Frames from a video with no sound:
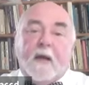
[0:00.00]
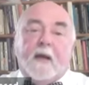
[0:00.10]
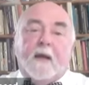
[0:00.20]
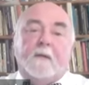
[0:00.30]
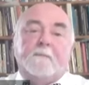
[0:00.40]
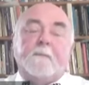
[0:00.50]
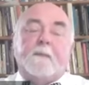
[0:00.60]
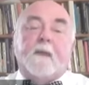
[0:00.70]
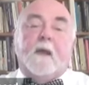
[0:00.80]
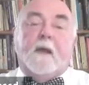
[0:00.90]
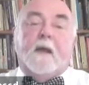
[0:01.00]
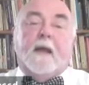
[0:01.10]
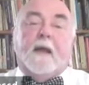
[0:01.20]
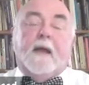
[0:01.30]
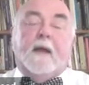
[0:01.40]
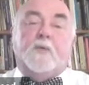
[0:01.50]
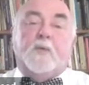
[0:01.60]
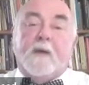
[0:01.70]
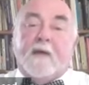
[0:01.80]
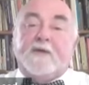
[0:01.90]
Um,
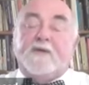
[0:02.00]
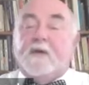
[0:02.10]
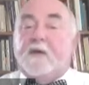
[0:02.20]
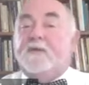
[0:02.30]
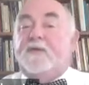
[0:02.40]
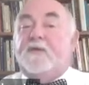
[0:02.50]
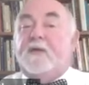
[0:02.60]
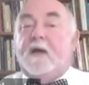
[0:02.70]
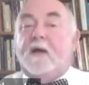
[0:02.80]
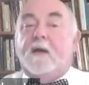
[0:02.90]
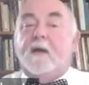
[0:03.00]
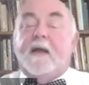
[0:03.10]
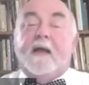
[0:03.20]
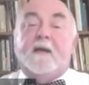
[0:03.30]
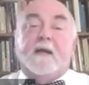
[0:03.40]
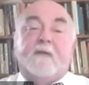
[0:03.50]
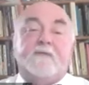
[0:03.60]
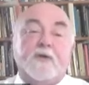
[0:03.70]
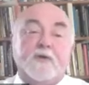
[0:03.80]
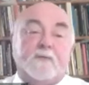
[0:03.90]
rewrite your notes uh, and have
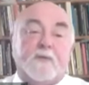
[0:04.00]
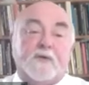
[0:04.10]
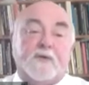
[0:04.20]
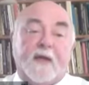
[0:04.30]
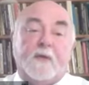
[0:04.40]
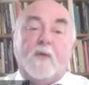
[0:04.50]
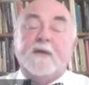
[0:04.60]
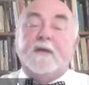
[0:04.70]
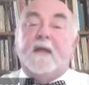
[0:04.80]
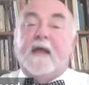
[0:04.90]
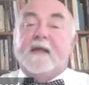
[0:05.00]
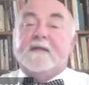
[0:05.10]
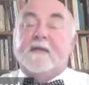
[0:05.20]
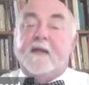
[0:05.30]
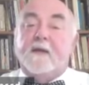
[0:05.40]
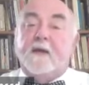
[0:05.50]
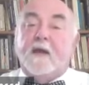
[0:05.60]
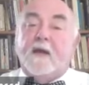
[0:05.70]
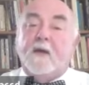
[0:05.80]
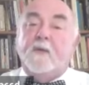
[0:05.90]
two notebooks. Take one to class, and then
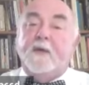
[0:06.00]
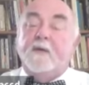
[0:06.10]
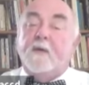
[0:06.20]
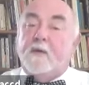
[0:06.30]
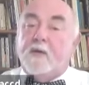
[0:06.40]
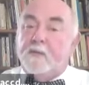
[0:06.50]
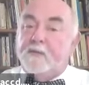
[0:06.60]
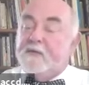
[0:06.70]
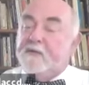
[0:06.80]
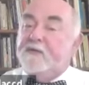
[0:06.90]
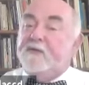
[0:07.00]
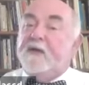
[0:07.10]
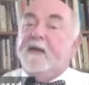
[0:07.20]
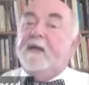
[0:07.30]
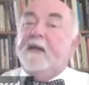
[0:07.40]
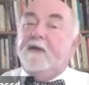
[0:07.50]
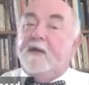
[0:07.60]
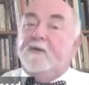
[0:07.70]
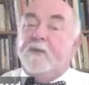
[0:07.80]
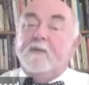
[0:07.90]
uh, when you go home to study and,
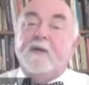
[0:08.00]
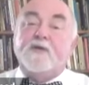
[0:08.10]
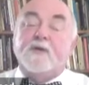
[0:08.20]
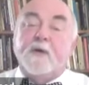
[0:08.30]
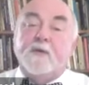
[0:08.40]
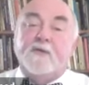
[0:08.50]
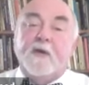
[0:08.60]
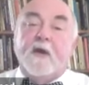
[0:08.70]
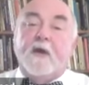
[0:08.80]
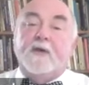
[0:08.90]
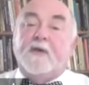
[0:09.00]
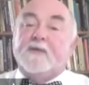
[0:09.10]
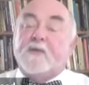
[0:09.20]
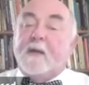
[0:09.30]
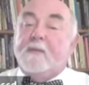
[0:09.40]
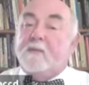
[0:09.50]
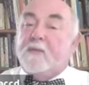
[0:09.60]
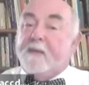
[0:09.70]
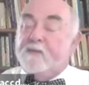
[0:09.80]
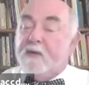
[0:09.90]
and reread your notes, transcribe them
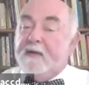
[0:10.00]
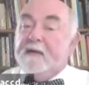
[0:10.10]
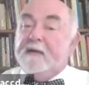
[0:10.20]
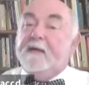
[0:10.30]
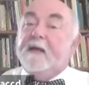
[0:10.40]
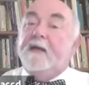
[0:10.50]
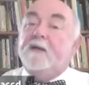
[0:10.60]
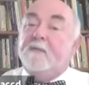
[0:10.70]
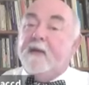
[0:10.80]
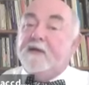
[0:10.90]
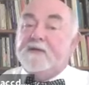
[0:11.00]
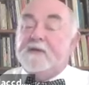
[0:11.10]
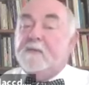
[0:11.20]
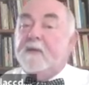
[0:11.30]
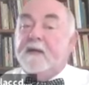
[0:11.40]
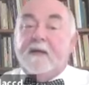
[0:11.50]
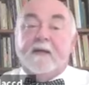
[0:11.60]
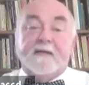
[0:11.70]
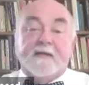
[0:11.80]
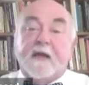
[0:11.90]
perhaps more neatly and embellish them in
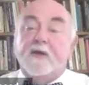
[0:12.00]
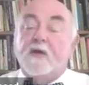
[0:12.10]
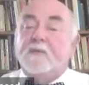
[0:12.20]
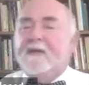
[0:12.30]
a second notebook.